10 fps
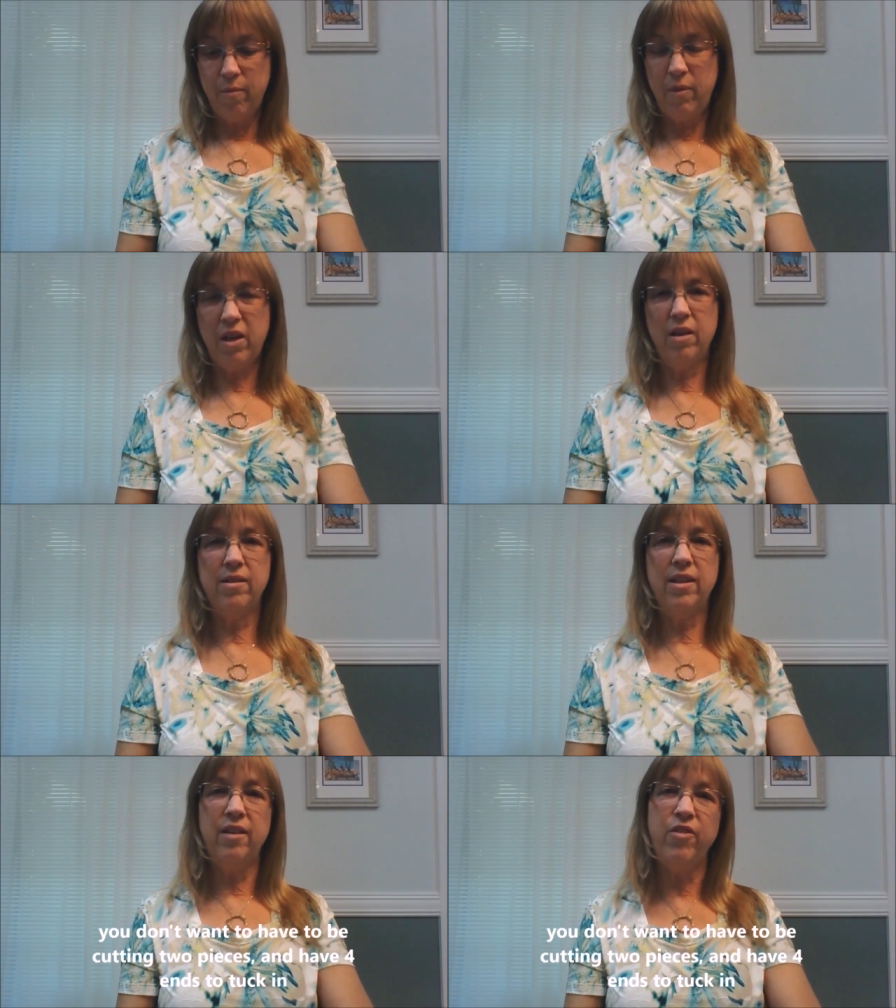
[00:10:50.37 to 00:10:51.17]
because
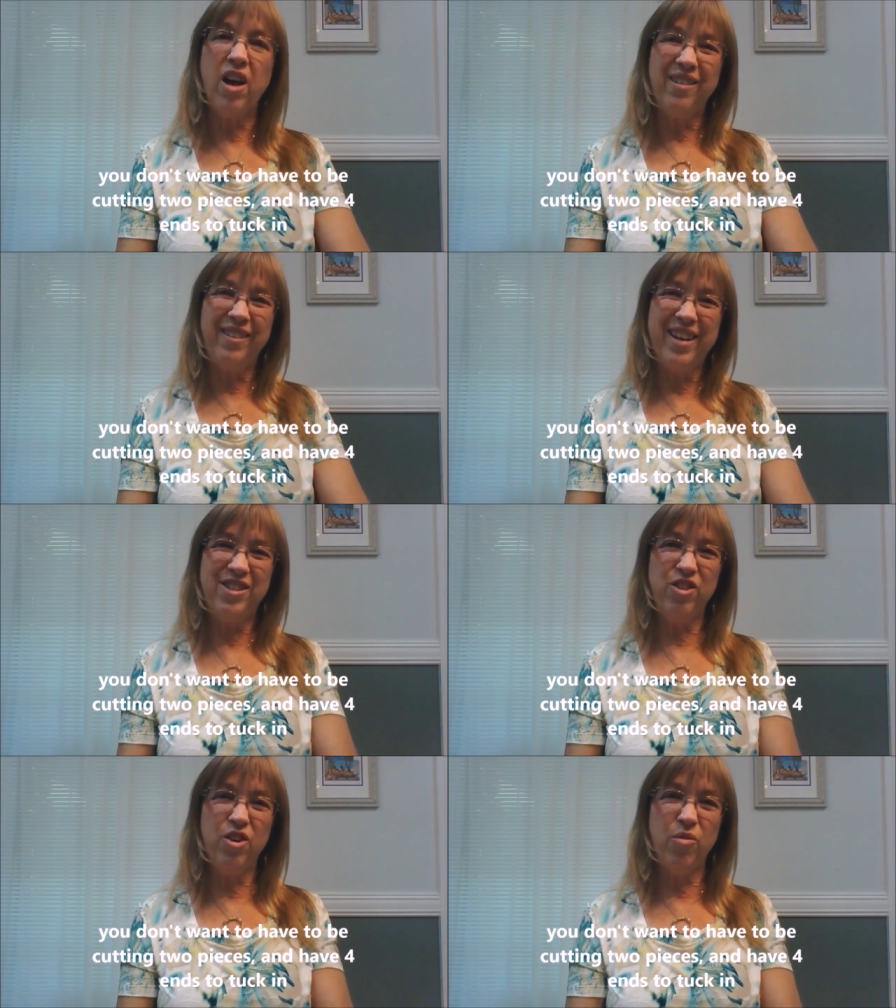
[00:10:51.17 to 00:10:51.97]
if you got
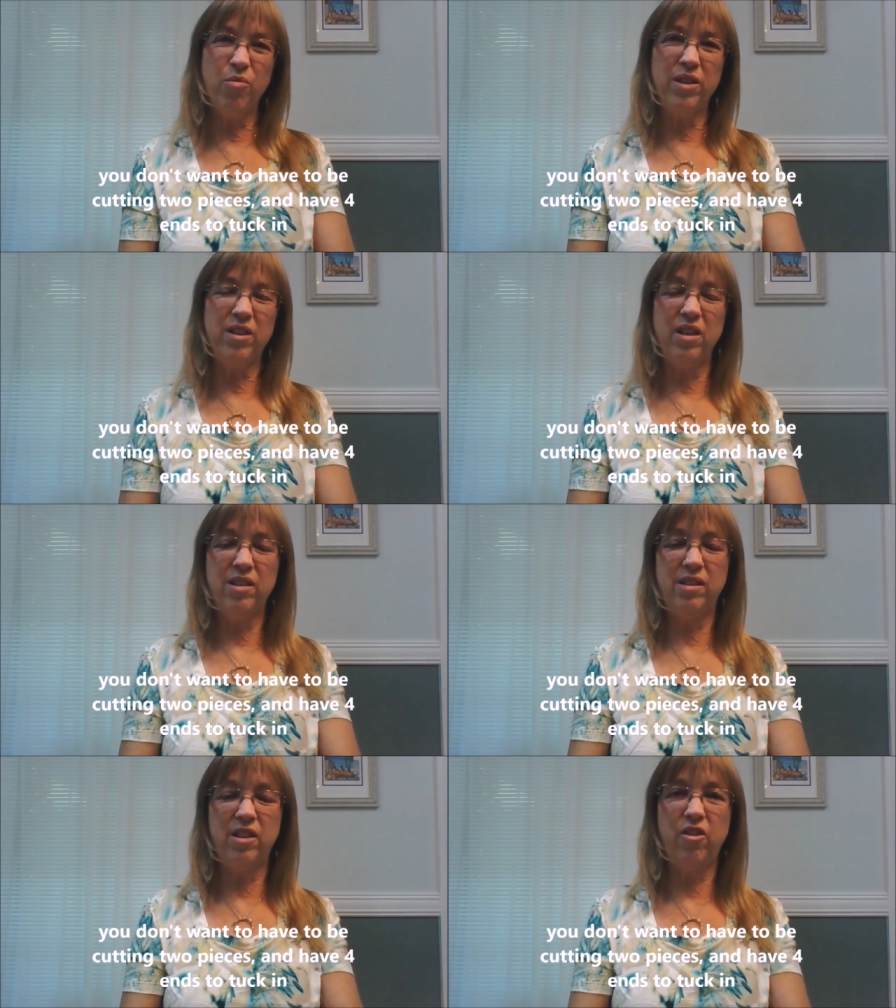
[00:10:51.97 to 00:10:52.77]
less, you don't want to
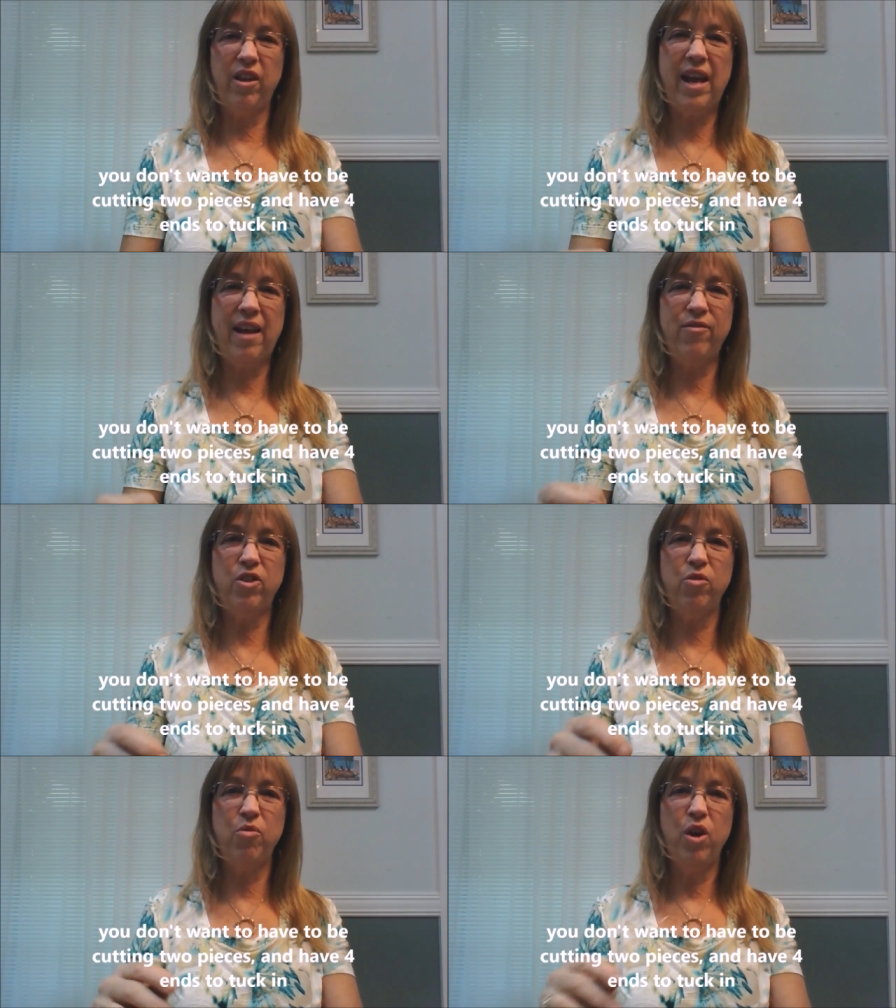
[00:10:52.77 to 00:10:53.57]
necessarily have
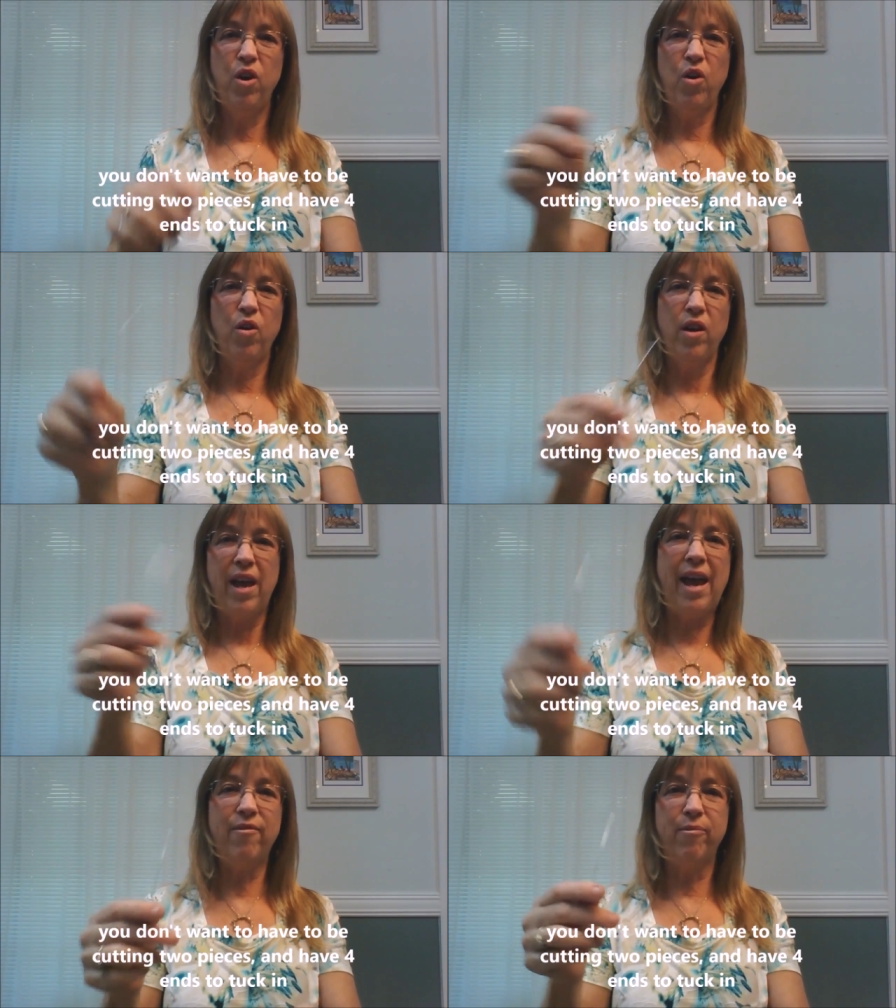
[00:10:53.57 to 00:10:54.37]
to
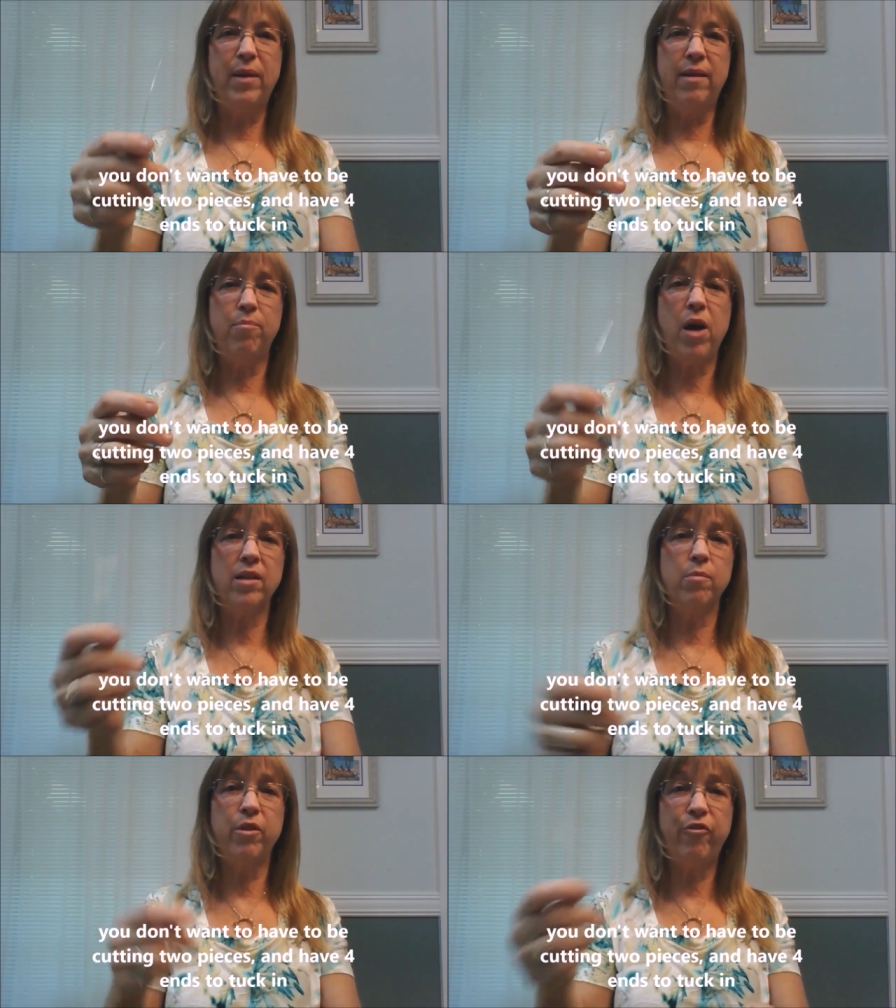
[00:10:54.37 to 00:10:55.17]
have make
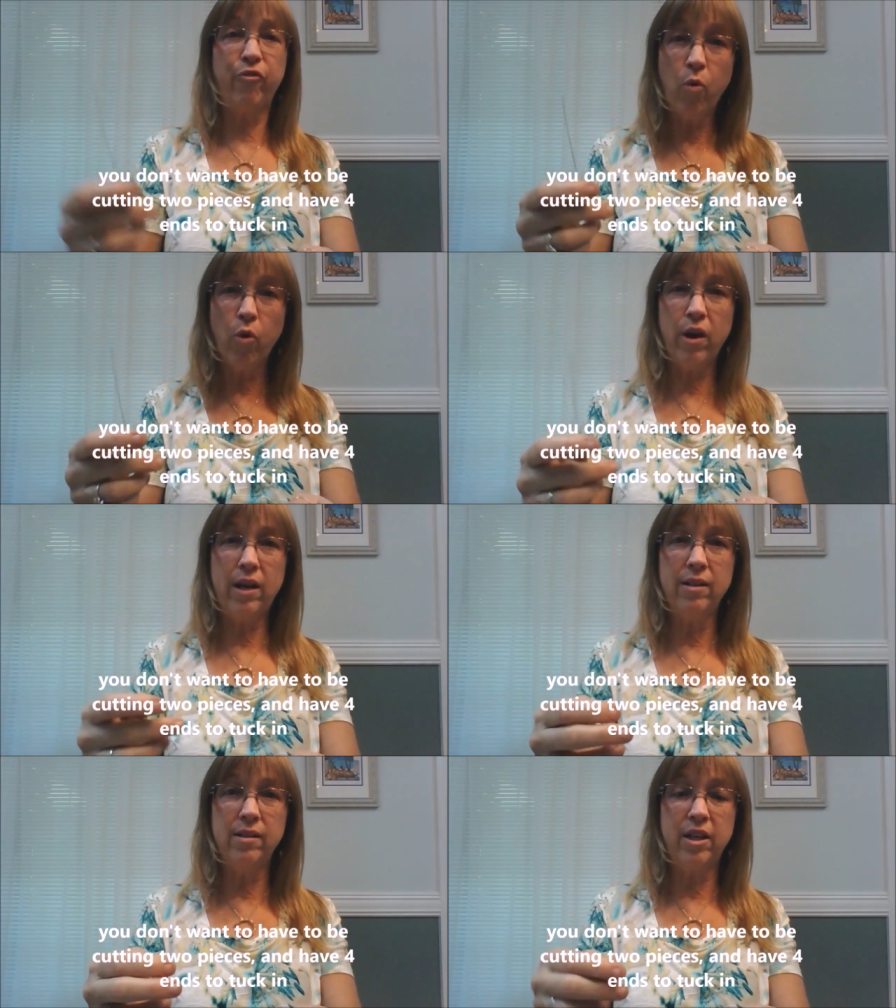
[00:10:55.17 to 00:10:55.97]
possibly four
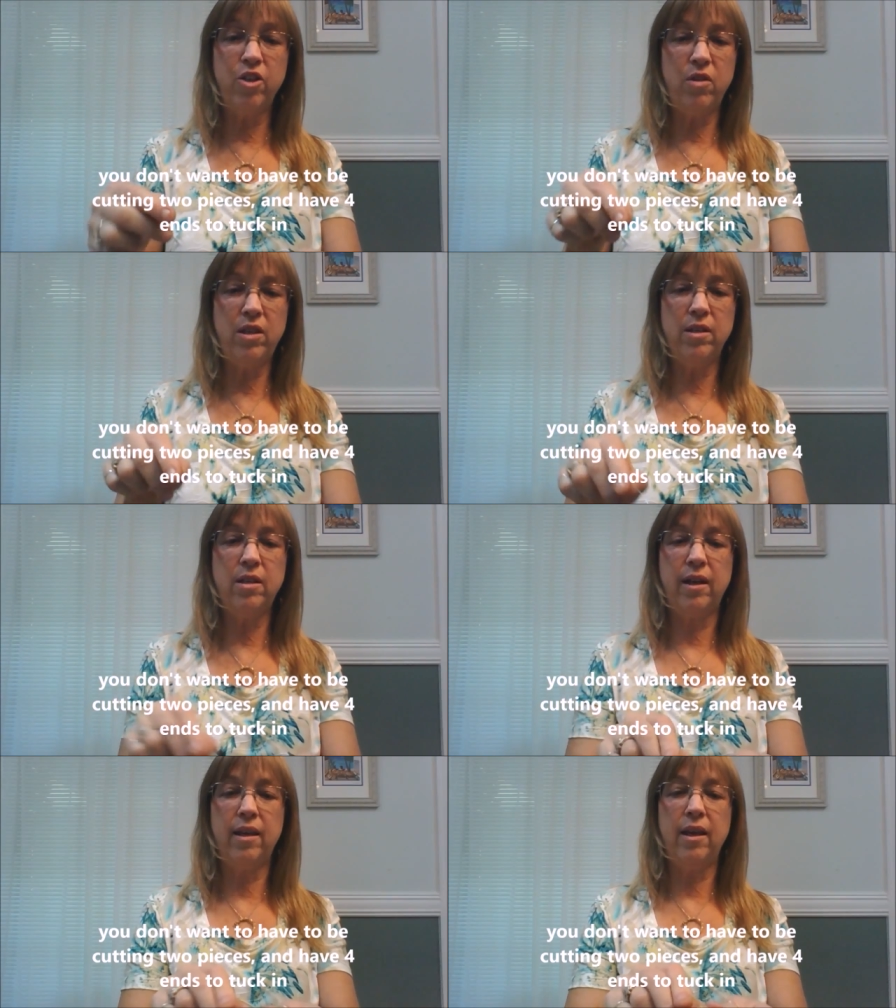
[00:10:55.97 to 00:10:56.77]
ends that you need to
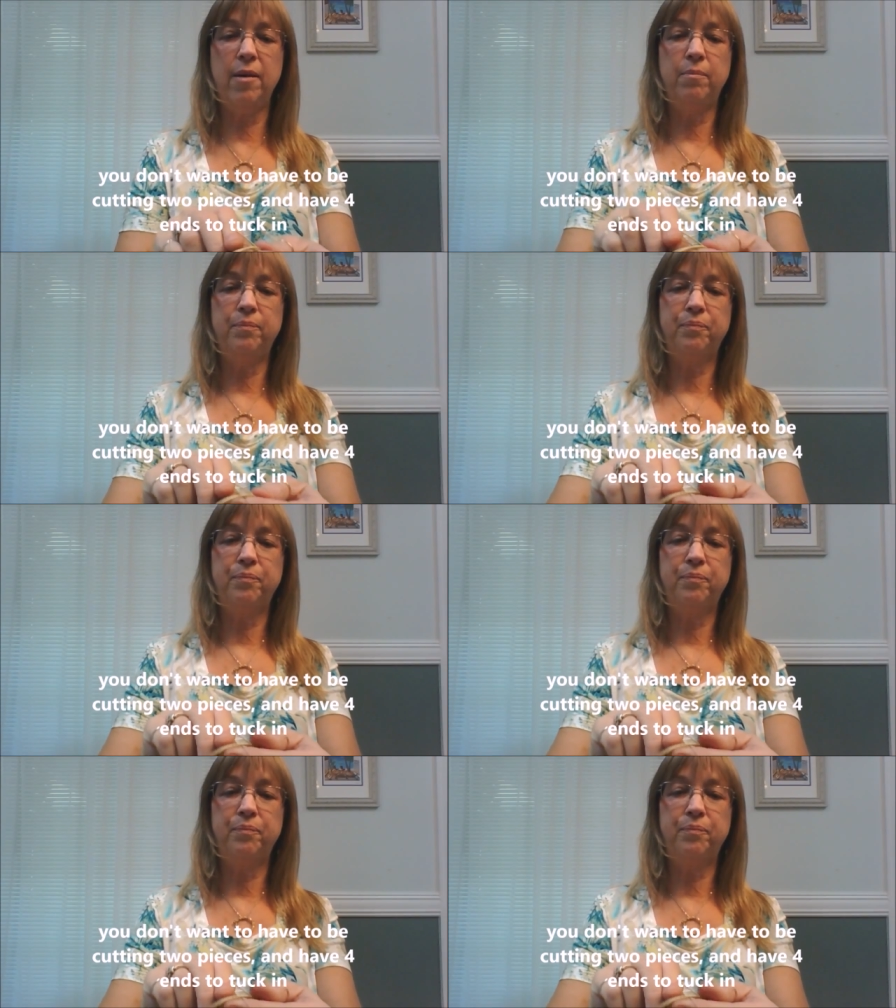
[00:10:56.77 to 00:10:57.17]
tuck in.